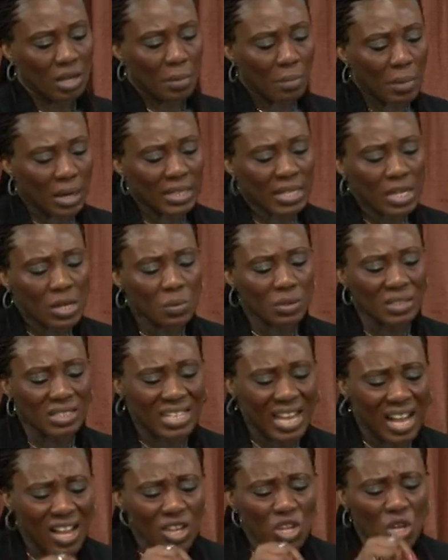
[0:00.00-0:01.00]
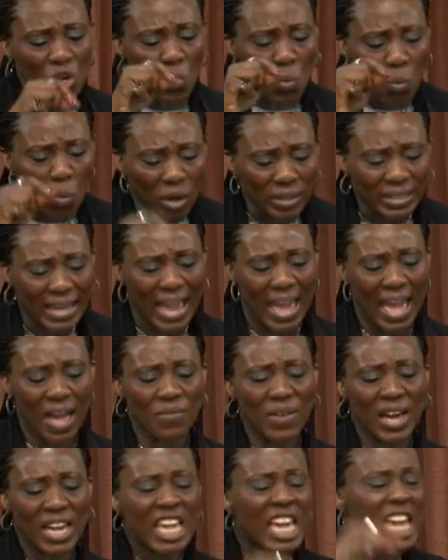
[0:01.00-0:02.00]
but He will tell you
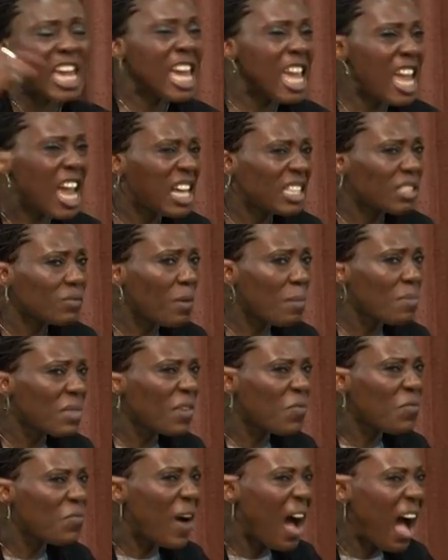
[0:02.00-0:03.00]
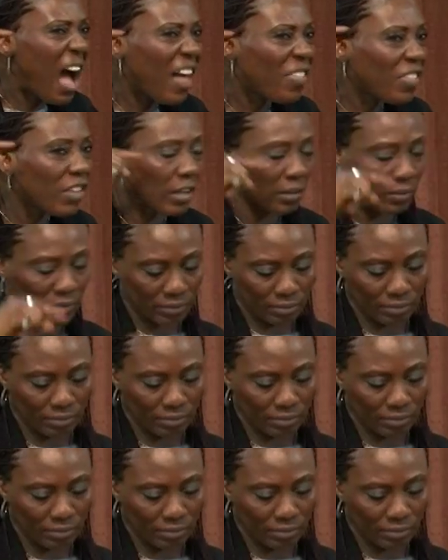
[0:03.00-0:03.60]
whatever He hears from the Father.